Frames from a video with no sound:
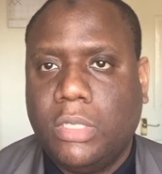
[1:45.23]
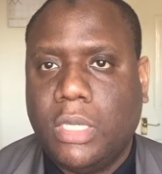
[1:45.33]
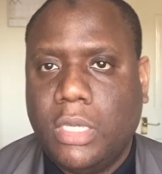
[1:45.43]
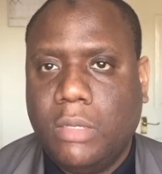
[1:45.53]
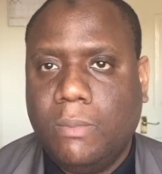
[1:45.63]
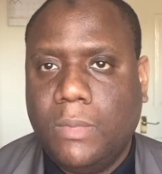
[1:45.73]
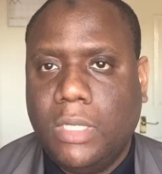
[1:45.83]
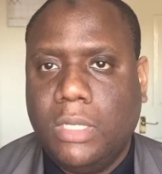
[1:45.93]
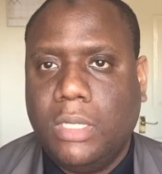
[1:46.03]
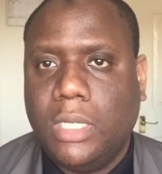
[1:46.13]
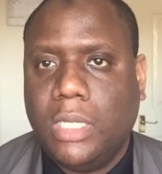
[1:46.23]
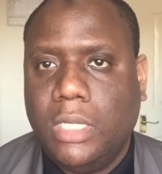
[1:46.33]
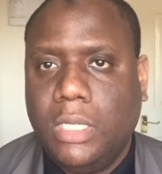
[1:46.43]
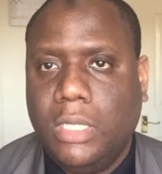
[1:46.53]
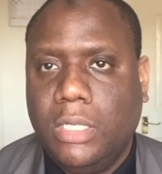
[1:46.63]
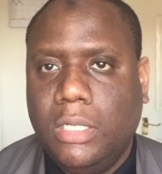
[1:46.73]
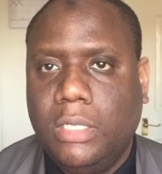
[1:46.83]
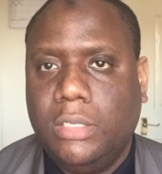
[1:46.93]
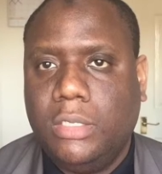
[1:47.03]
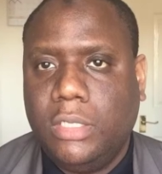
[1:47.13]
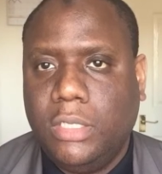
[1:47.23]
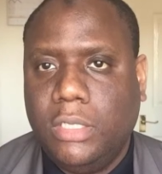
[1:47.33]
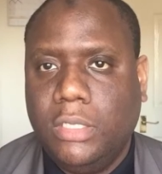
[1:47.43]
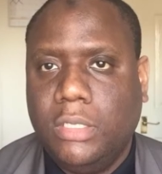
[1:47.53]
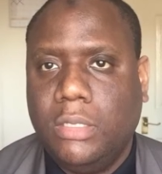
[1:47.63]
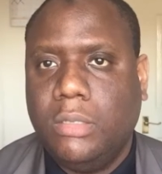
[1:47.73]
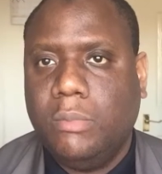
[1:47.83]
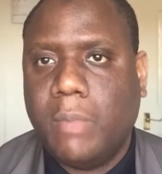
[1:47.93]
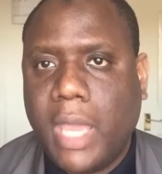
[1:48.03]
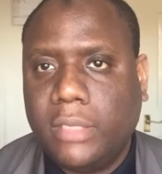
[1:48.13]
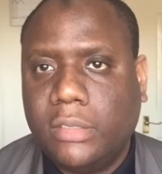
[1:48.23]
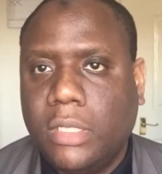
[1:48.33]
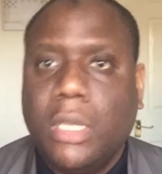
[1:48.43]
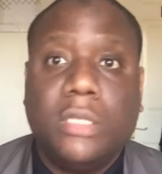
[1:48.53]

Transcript: M-A-T, mat.